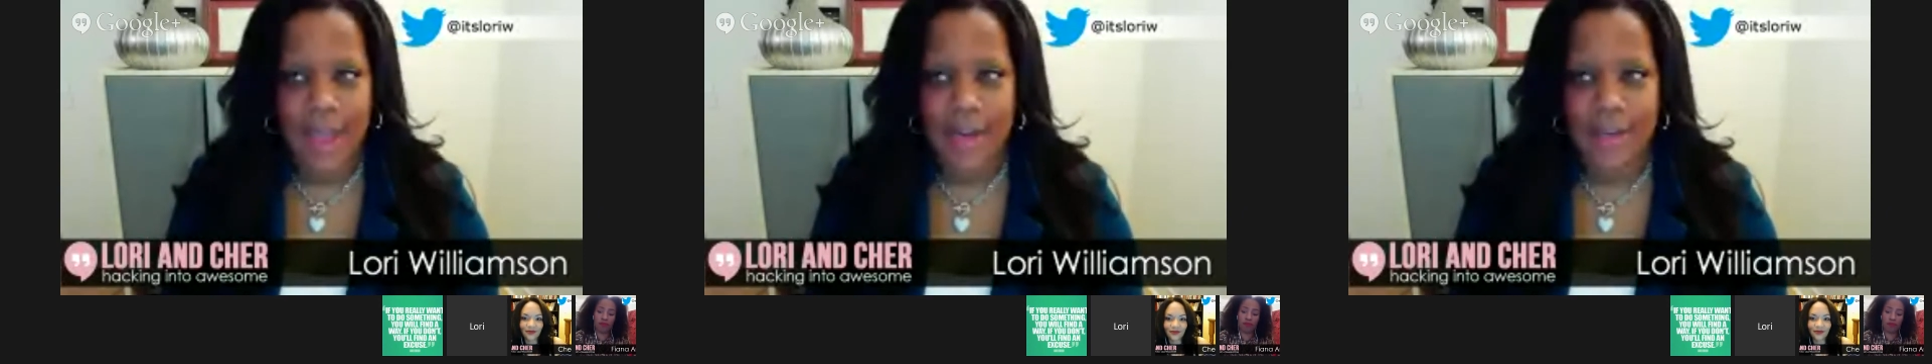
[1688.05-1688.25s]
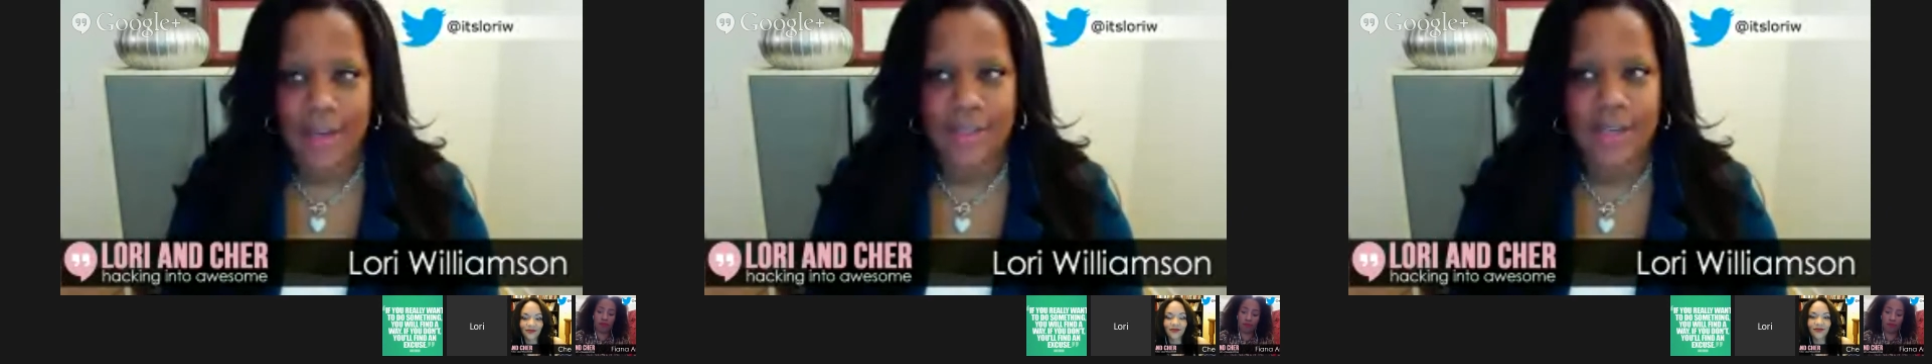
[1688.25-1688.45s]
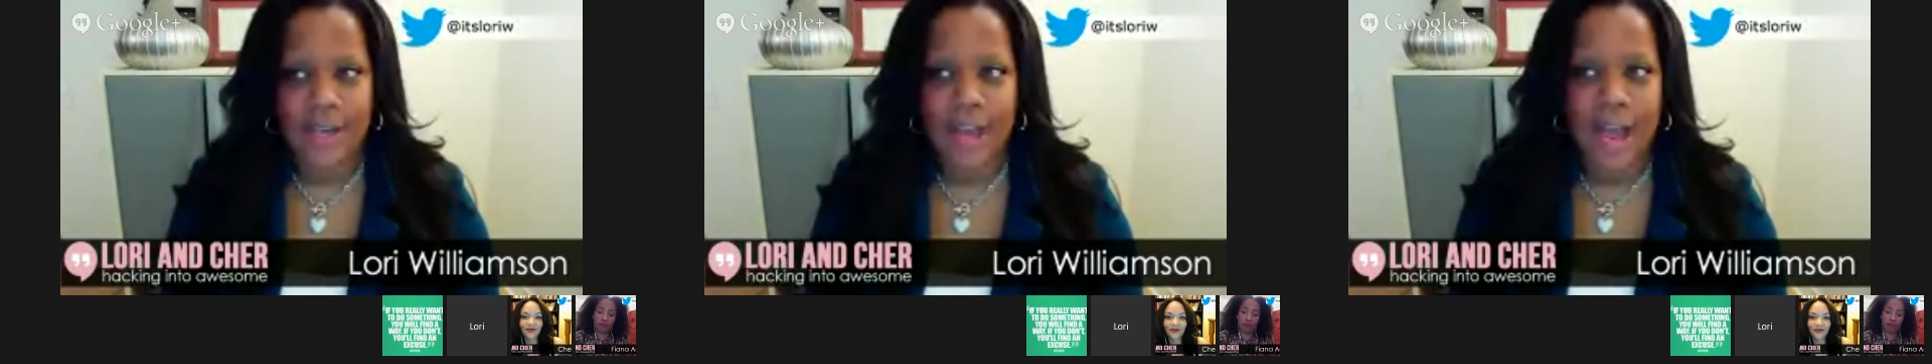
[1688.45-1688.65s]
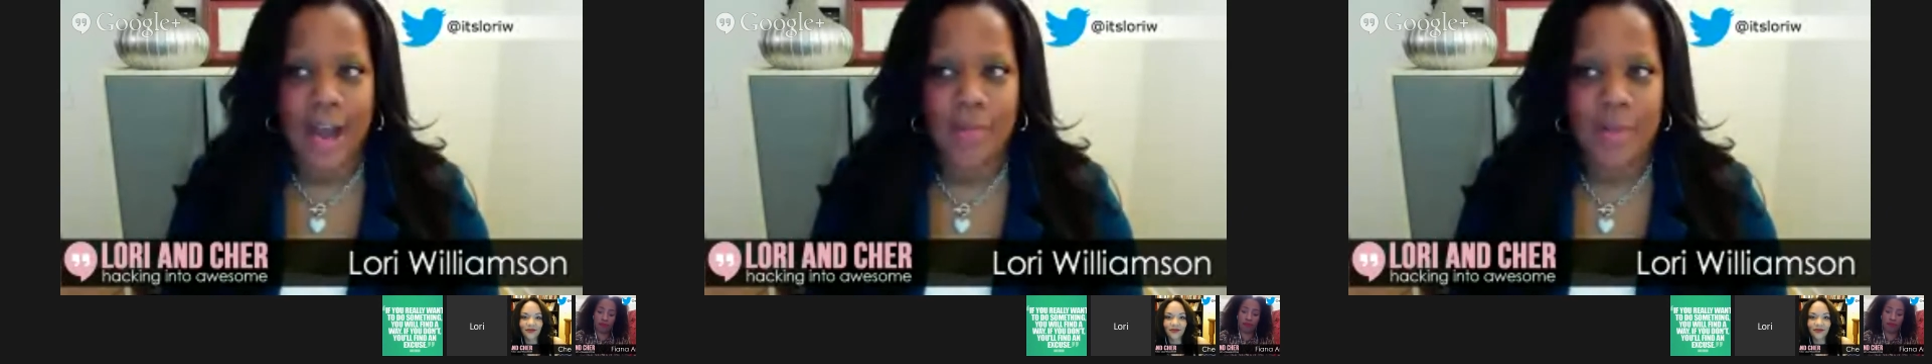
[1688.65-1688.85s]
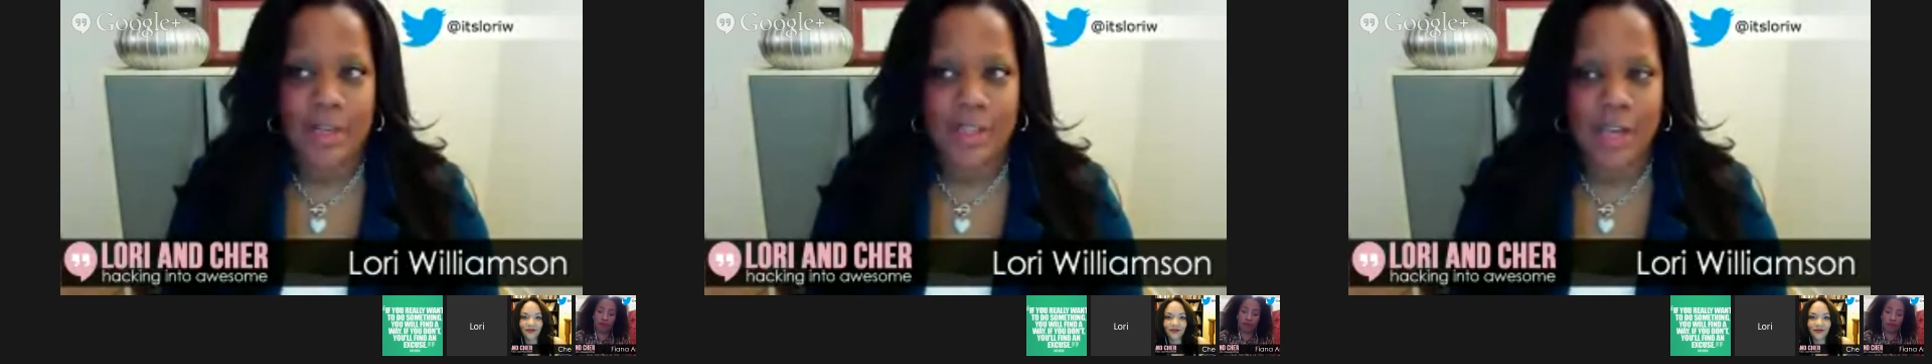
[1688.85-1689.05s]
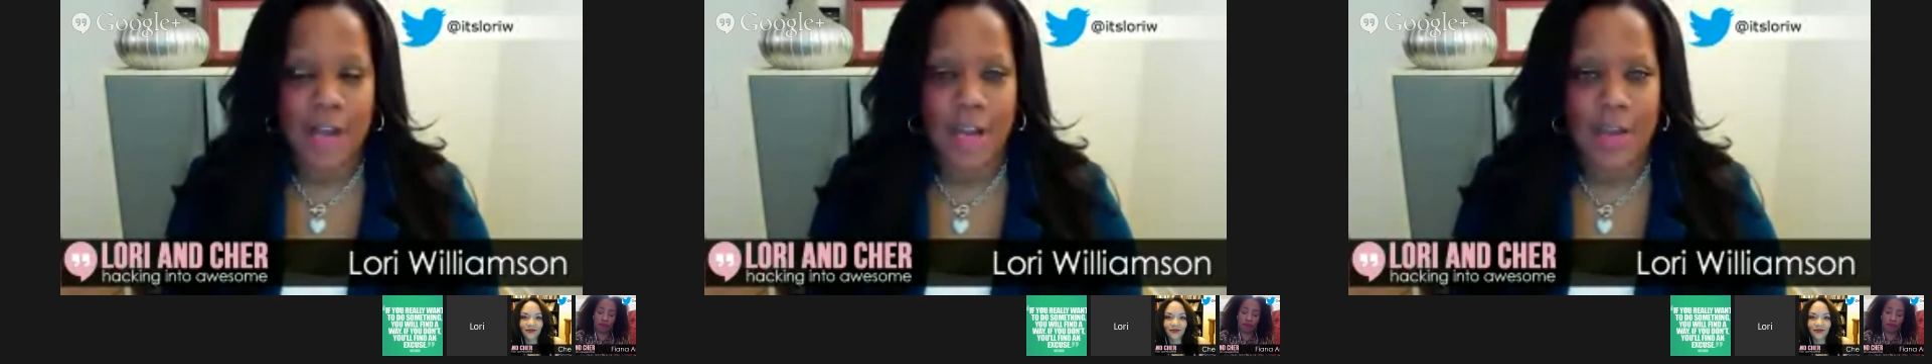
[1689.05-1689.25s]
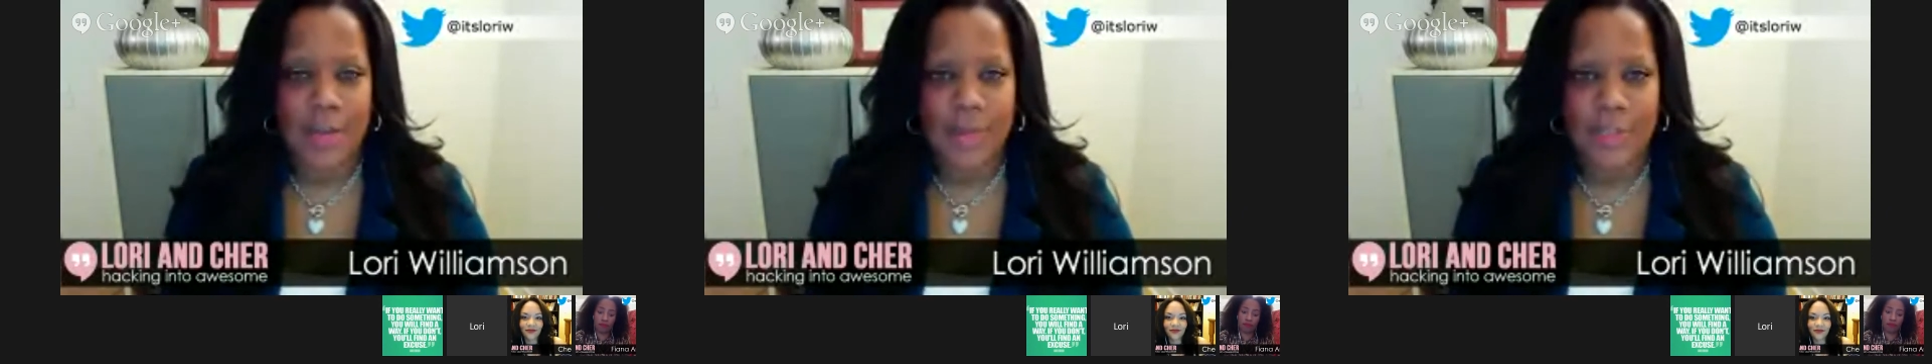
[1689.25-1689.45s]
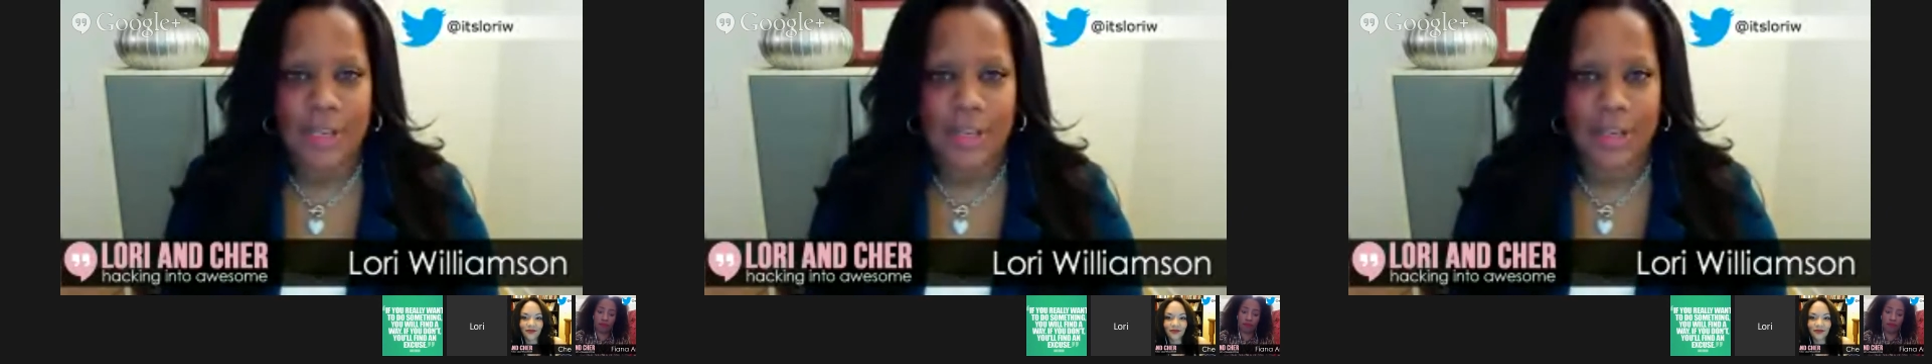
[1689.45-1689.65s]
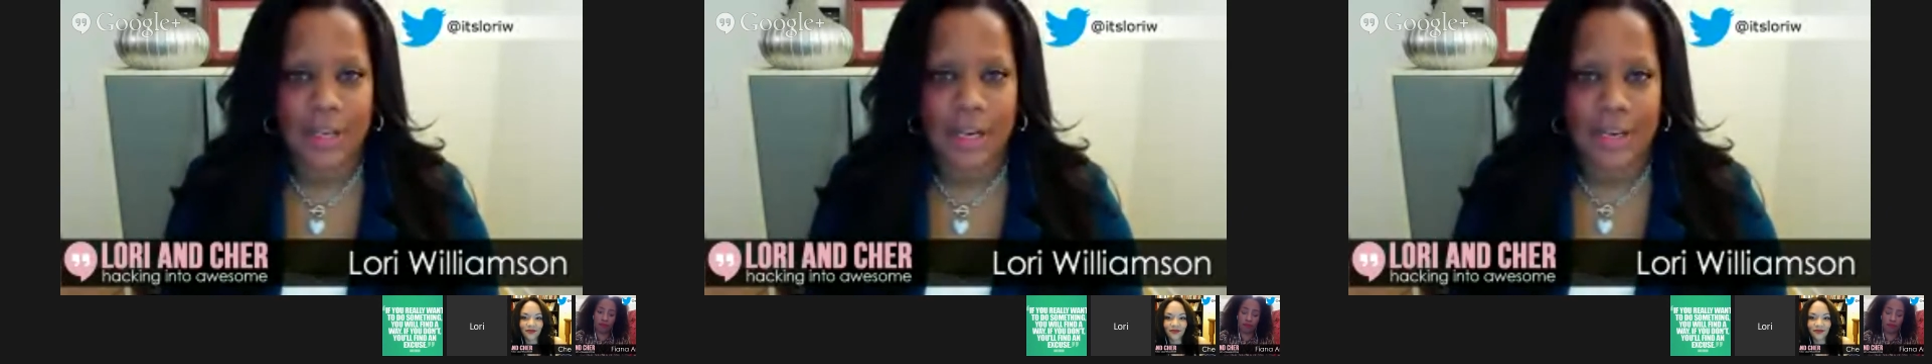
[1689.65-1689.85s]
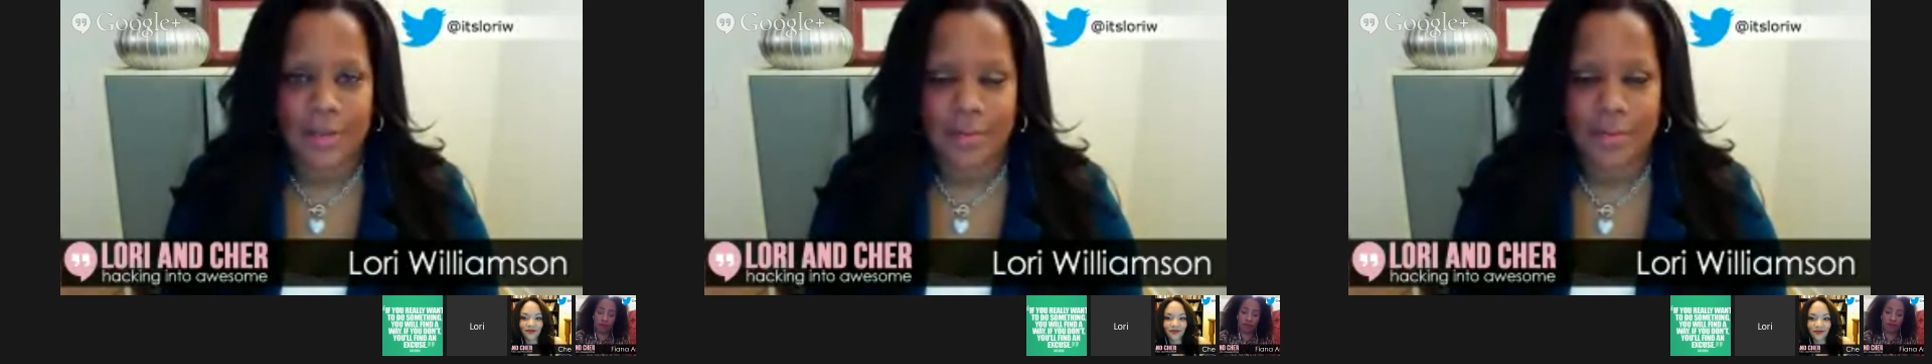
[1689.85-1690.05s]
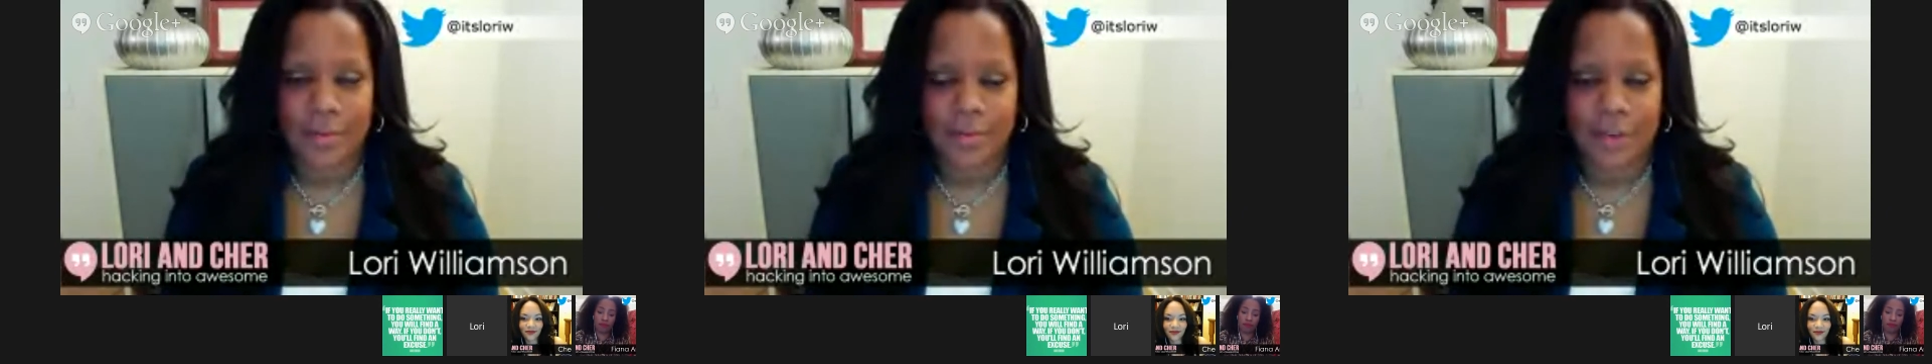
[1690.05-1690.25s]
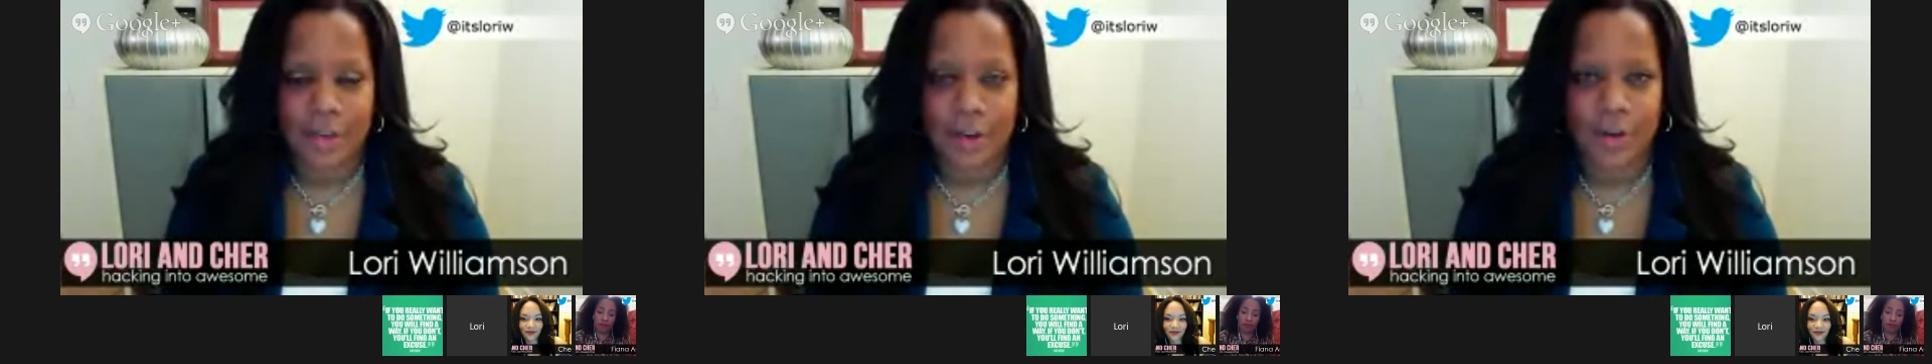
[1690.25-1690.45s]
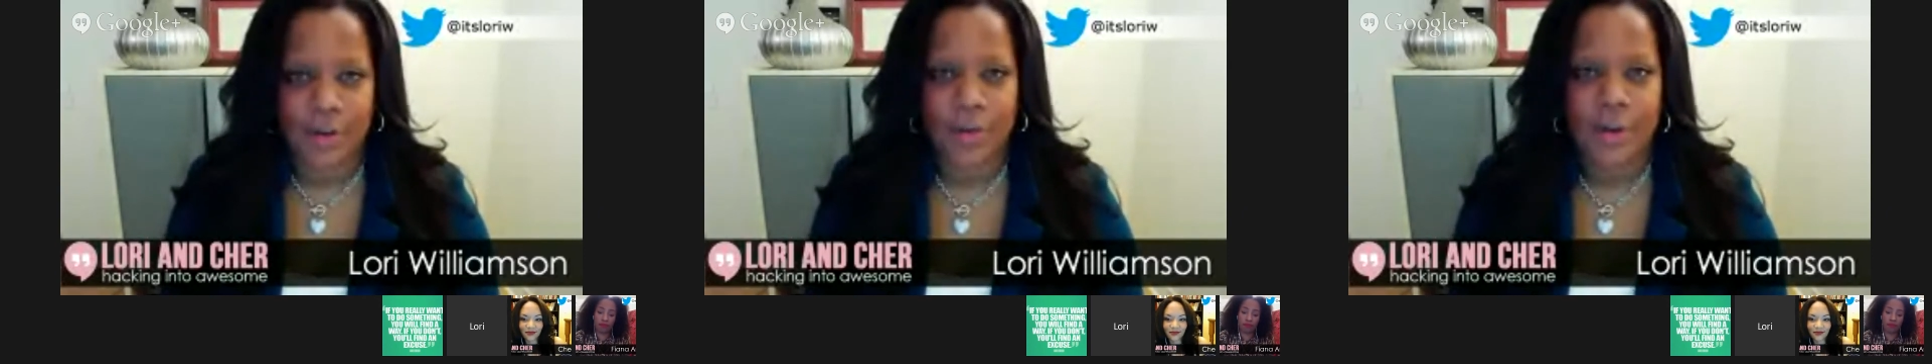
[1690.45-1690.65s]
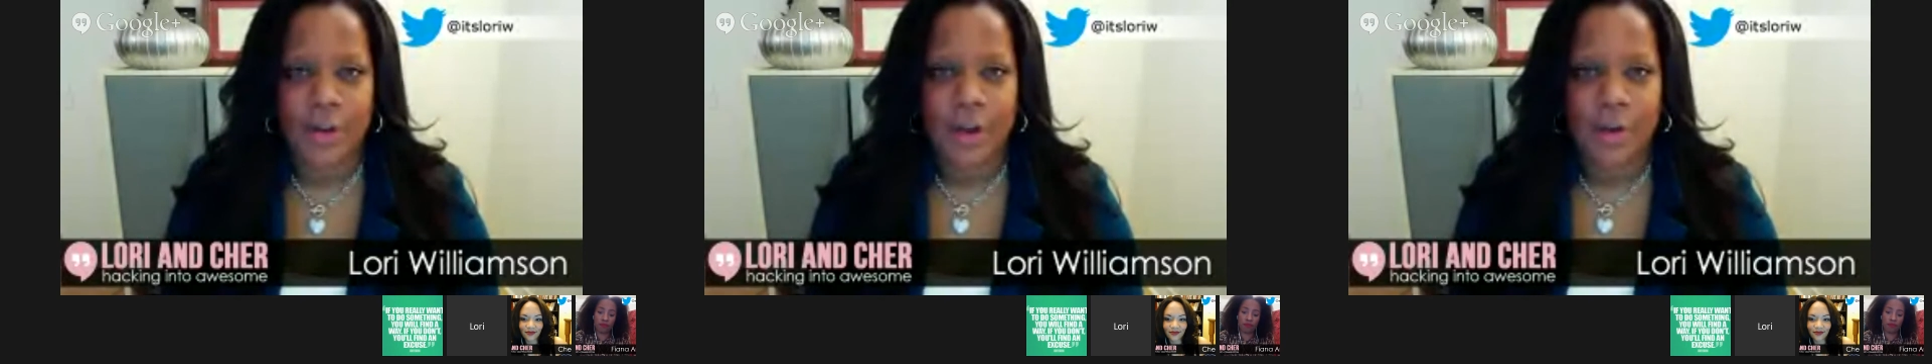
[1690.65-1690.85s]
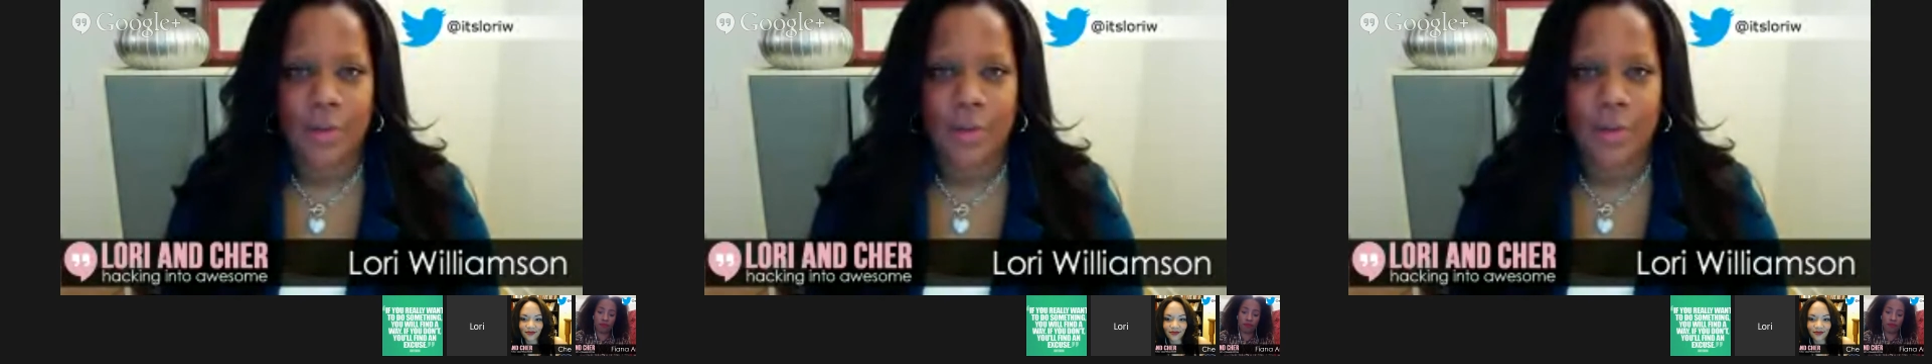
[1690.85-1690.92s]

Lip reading: And how many times in life, you know,